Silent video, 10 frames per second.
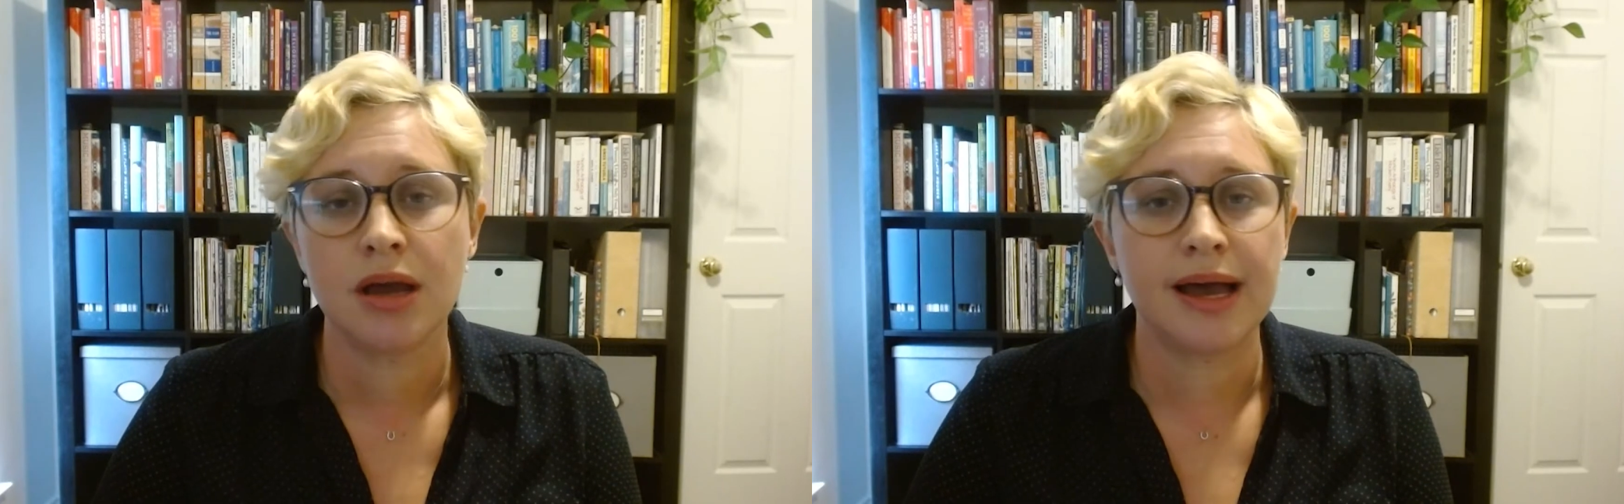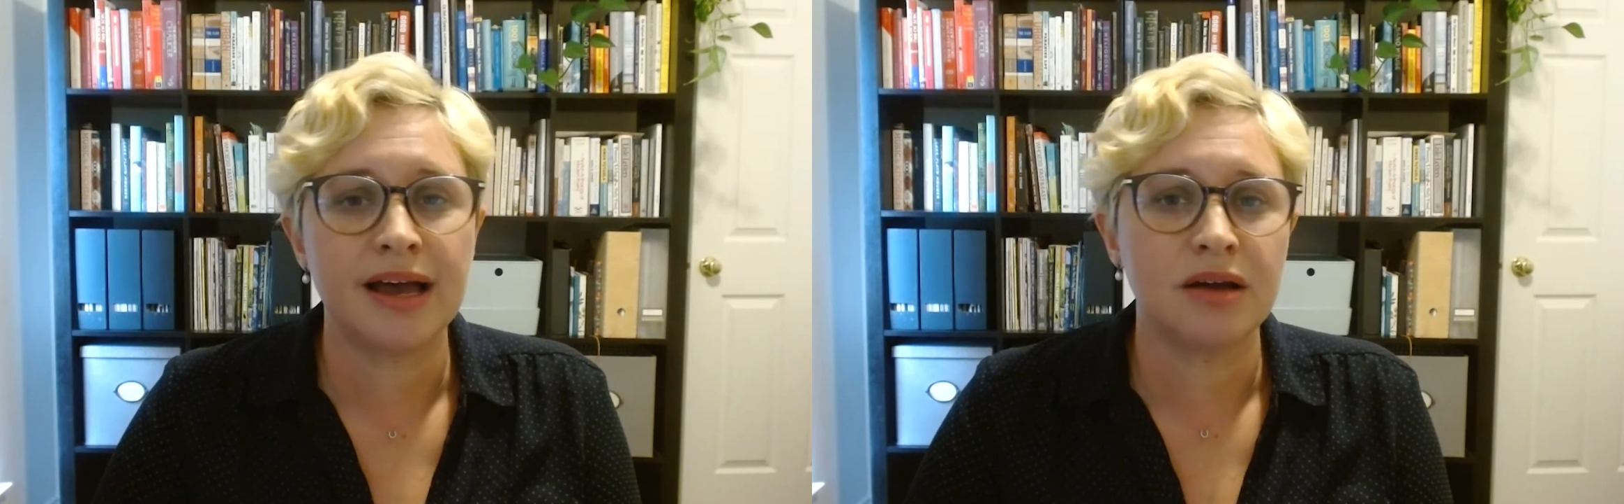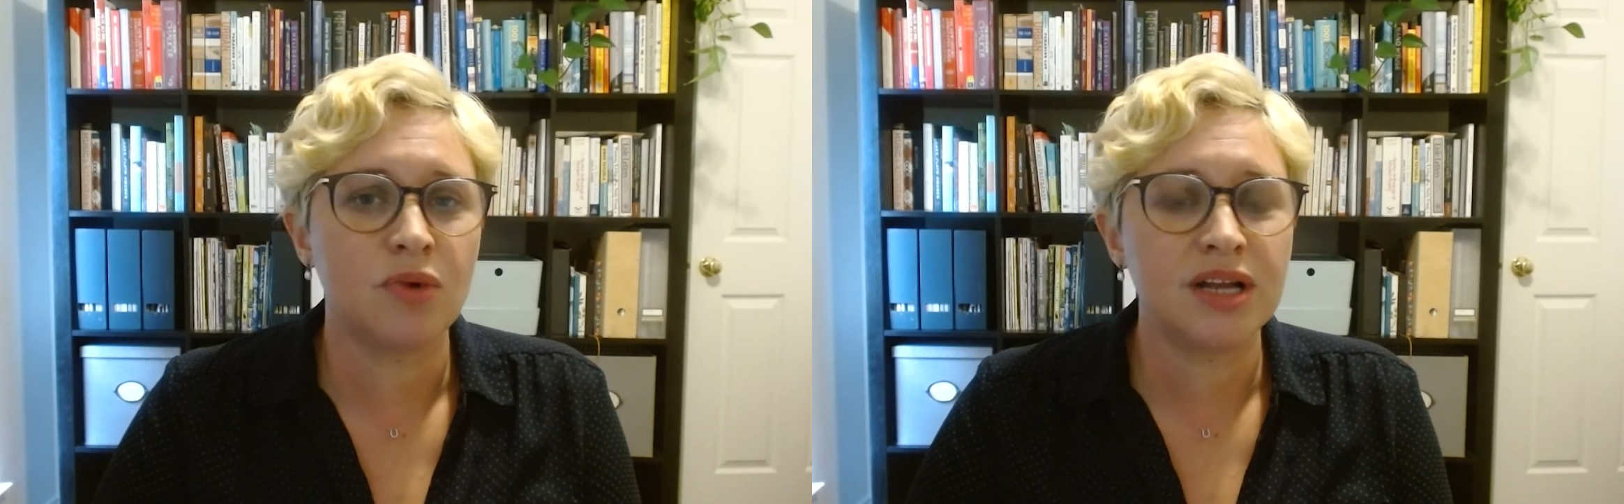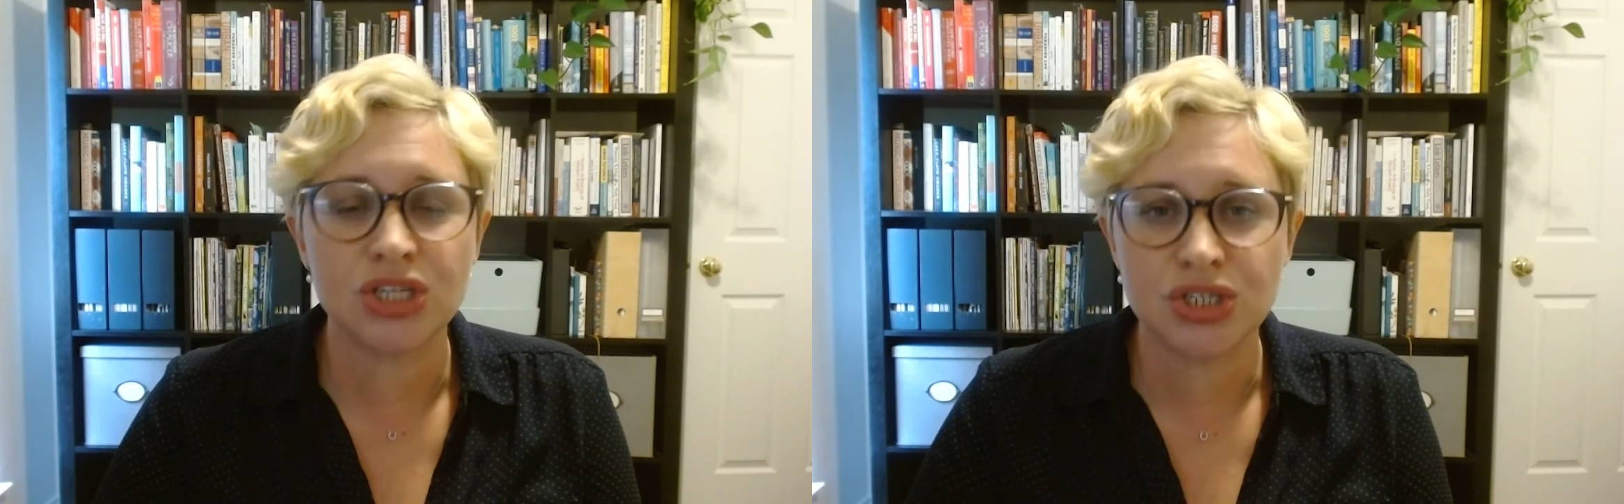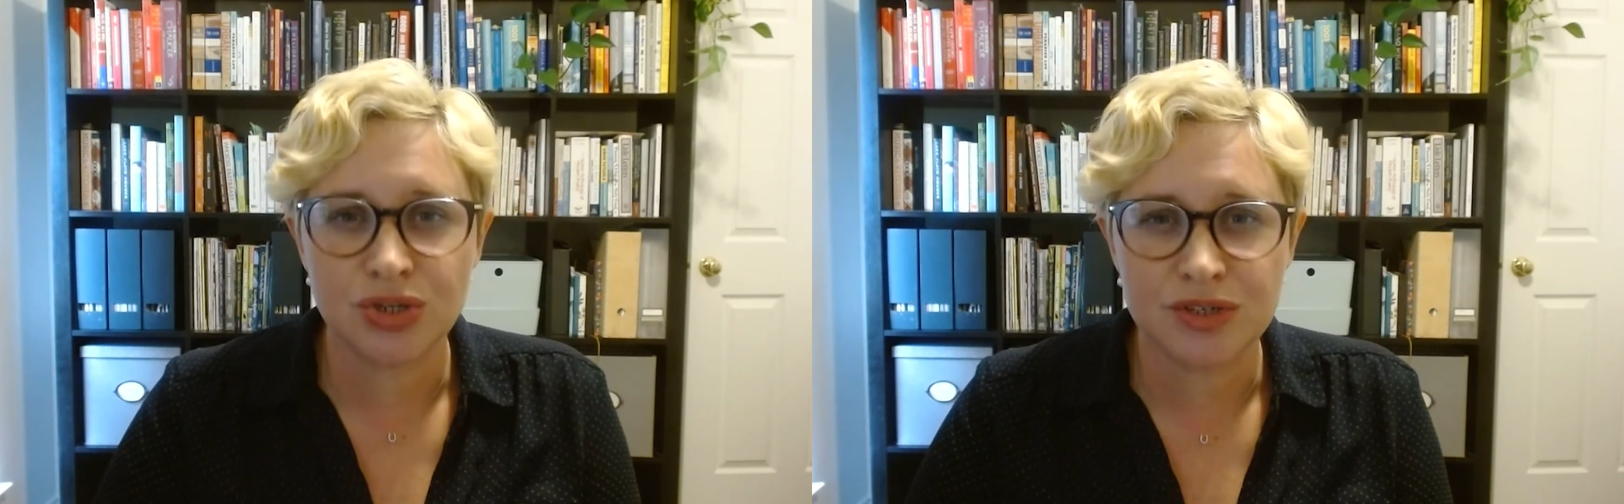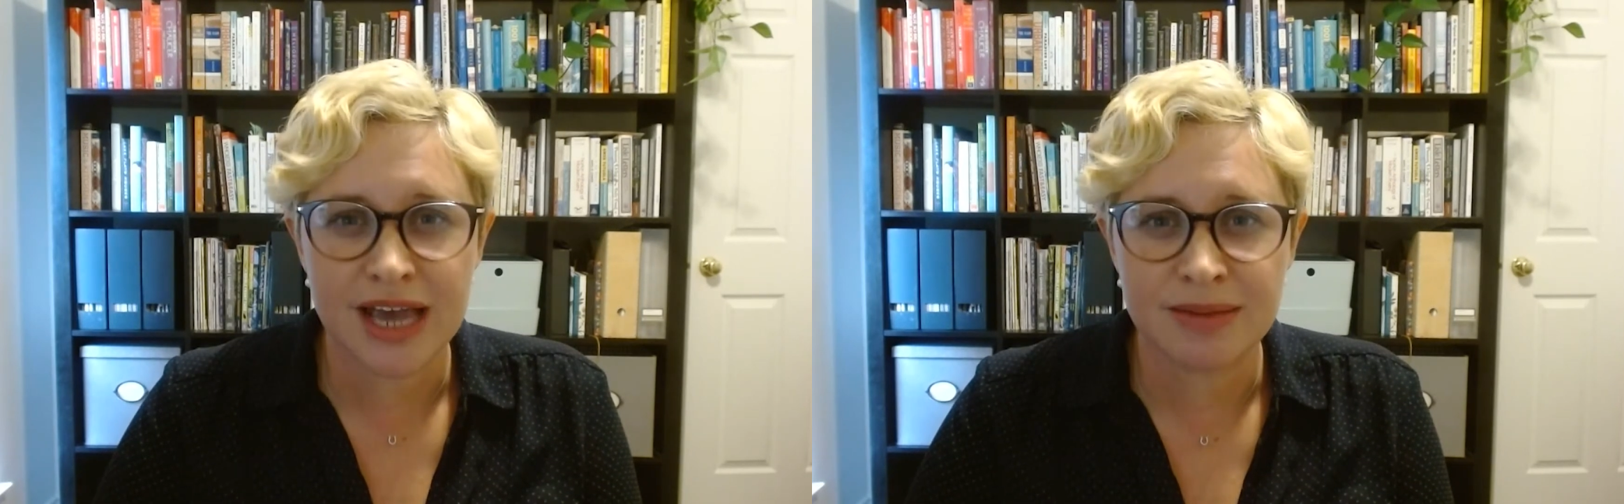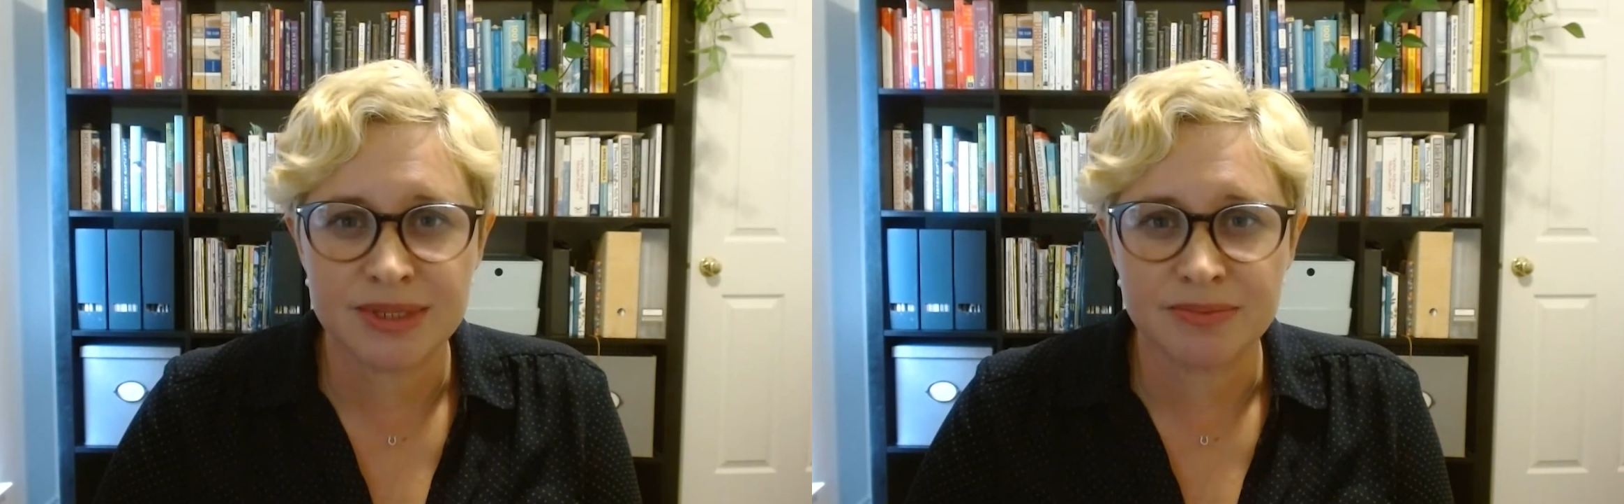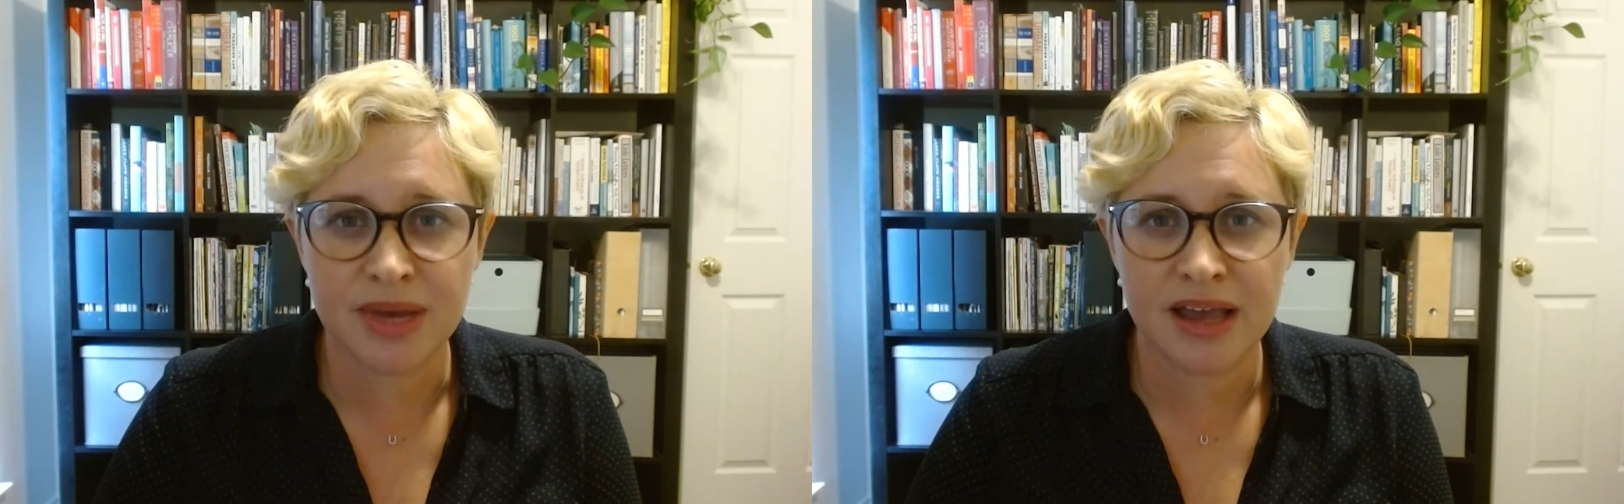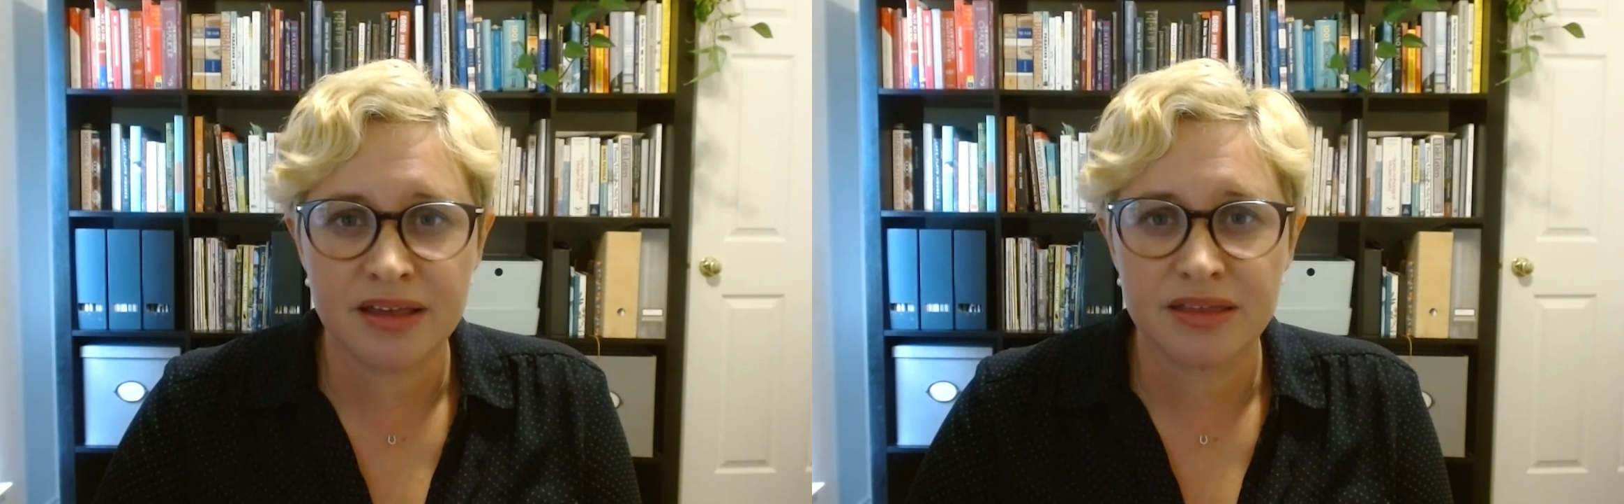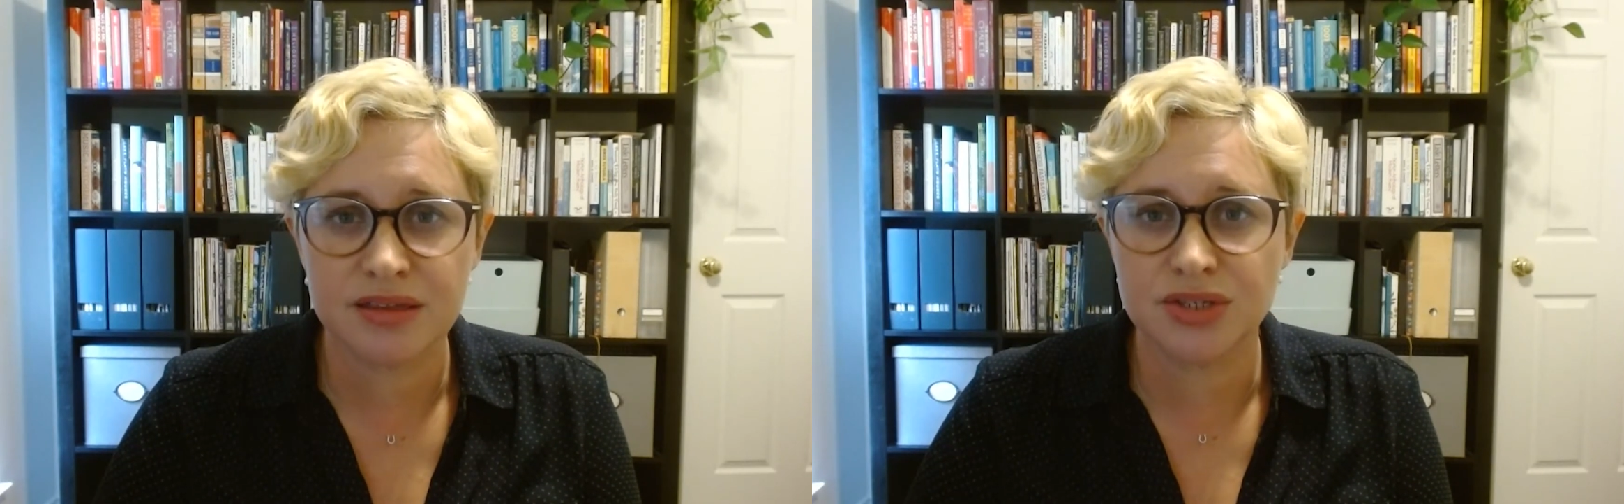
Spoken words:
1 to 2 times a month